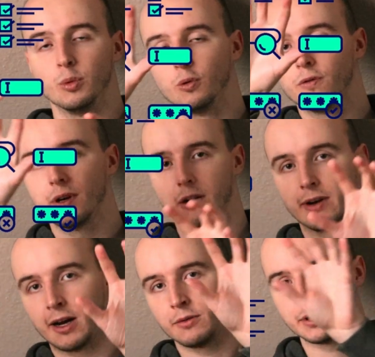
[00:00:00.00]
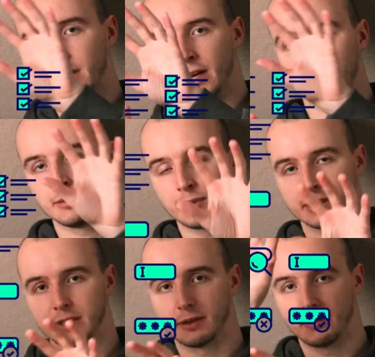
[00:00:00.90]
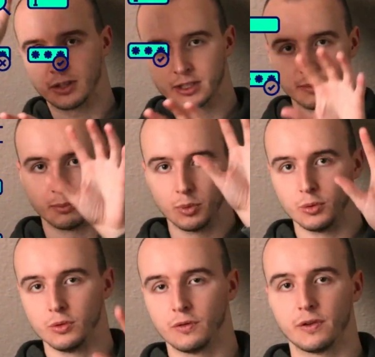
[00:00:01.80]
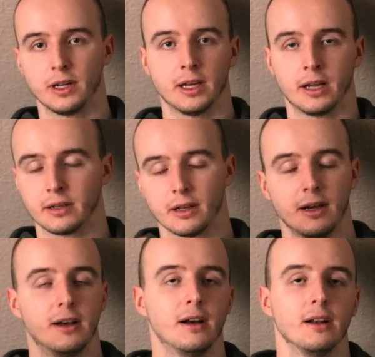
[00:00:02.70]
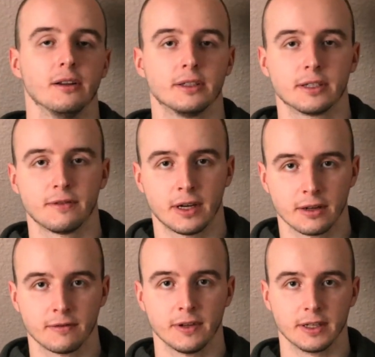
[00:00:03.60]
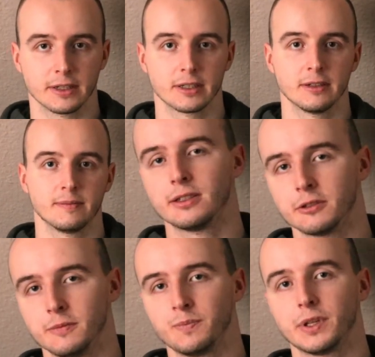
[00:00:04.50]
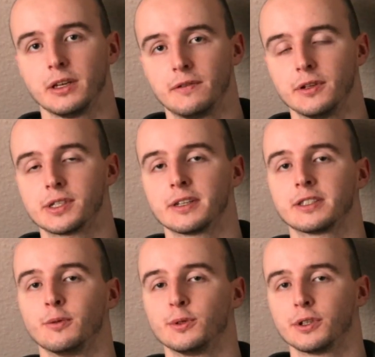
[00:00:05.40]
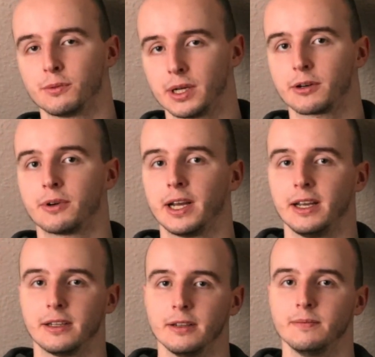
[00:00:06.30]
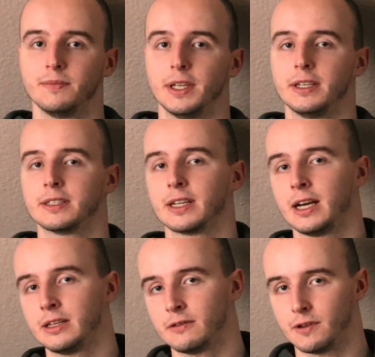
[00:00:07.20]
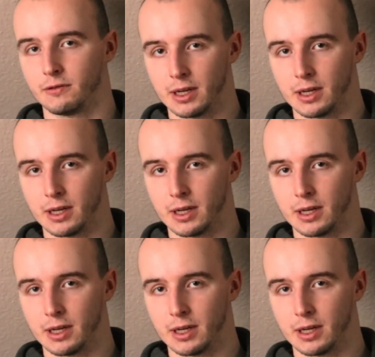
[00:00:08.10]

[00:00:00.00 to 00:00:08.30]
move around the elements very smoothly and lots of other things. So if you just want to recreate the design of a